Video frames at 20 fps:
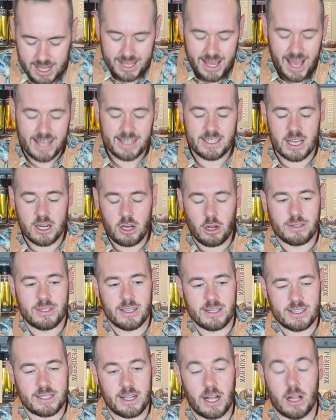Yes, they don't
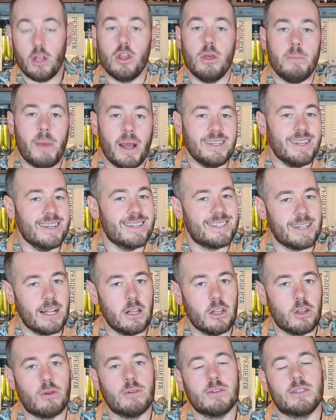distill, they might
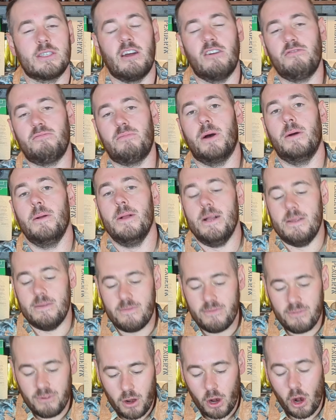distill their own stuff, but
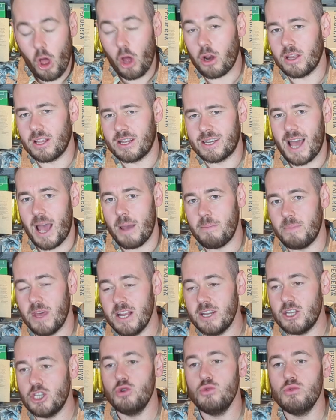for a lot of the time
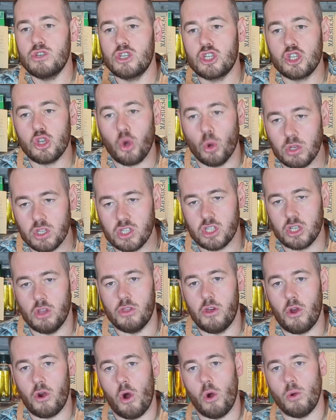they do source
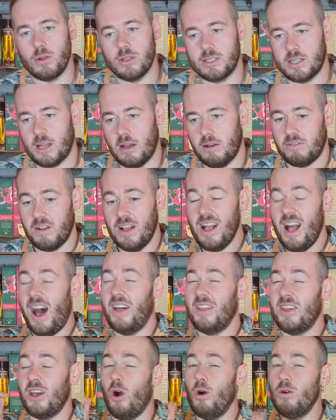their own stuff,
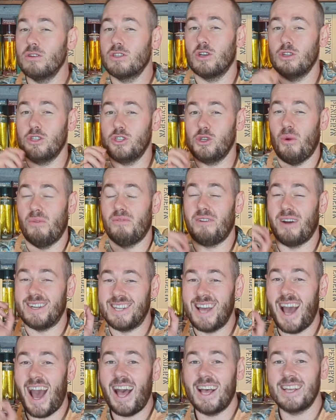and they also do a
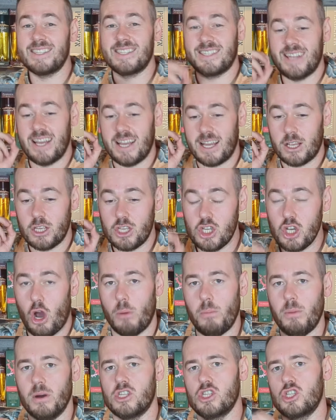fantastic
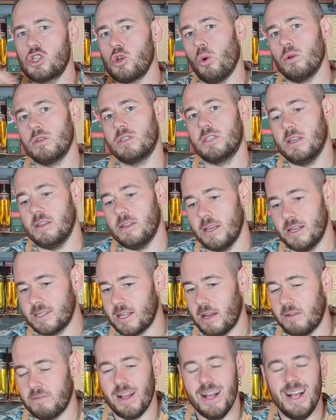job at sourcing their
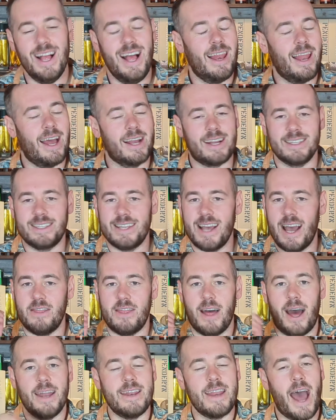stuff. Like I said,
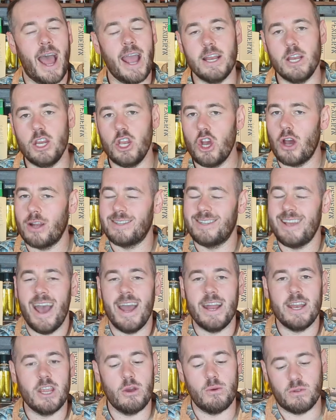that nine year and
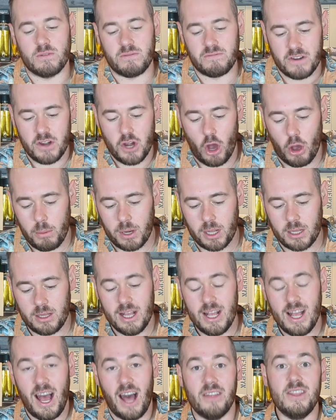ten year was phenomenal,
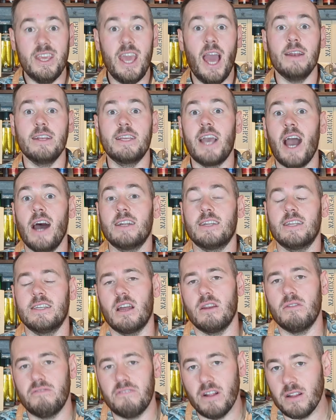and the uncut and
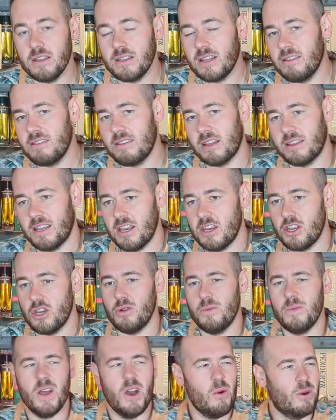unfiltered that they
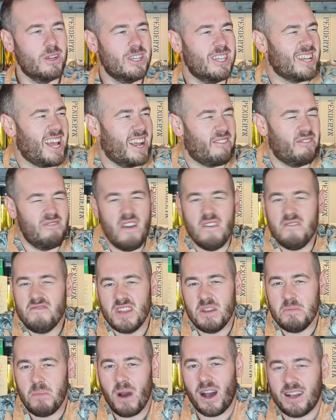do, which is like
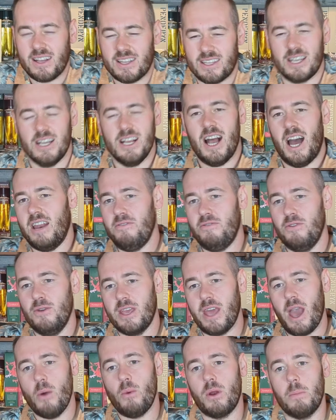fifty bucks, and if you can
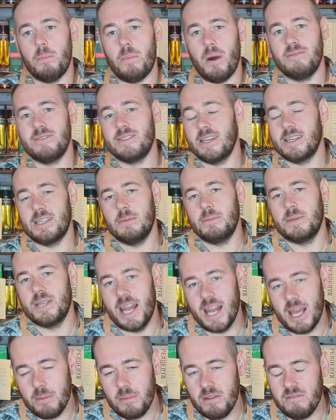get one above sixty
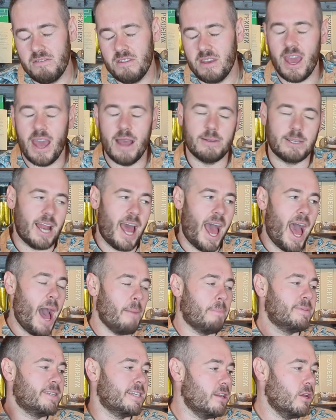percent A B V, it's an
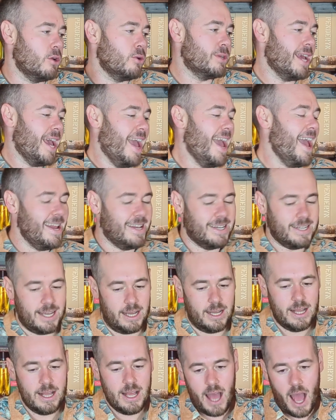absolute
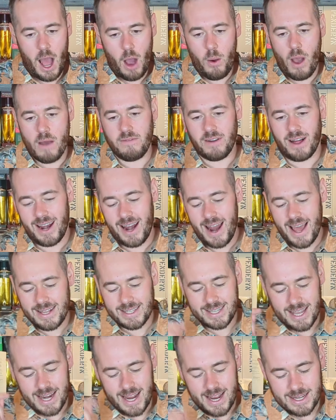hitter. However,
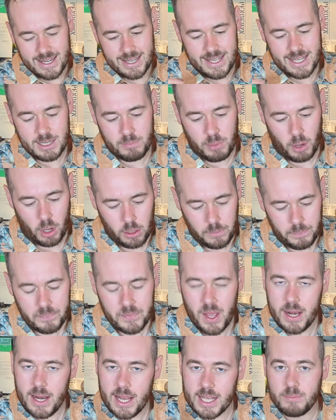let's get into this bottle,
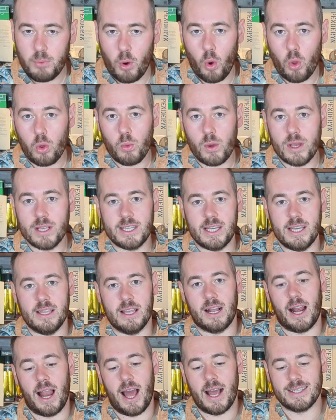let's pour the whiskey in
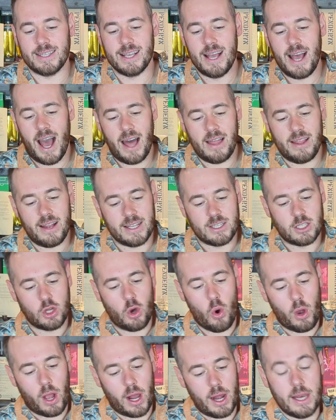the glass, and let's
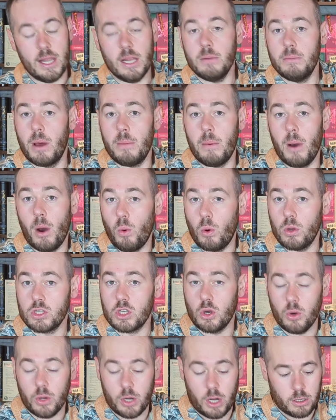talk a little bit about what's
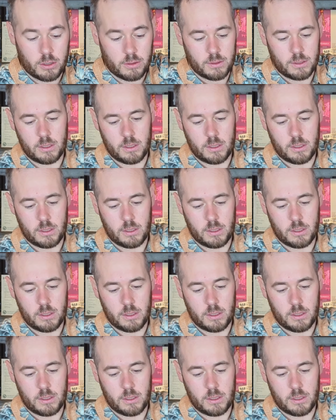going on.